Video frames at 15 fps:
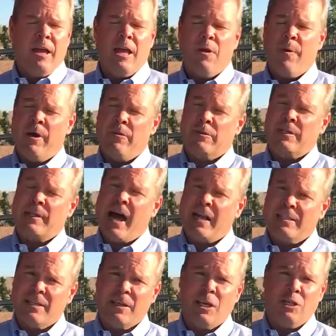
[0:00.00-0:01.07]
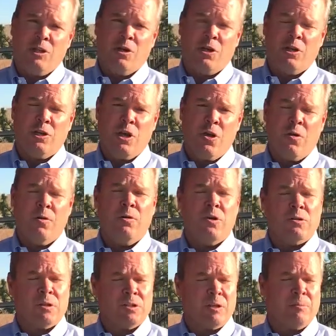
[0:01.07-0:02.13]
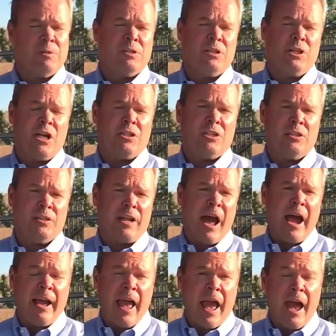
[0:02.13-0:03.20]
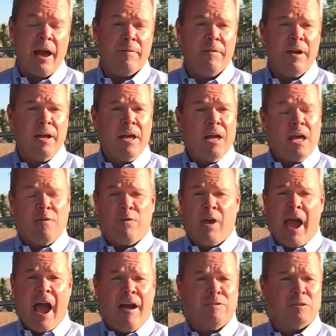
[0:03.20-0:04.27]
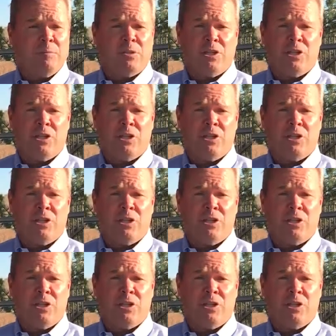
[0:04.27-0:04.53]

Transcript: Anyway, there's lots of things you can do. Those are some of the suggestions that I have. If you have some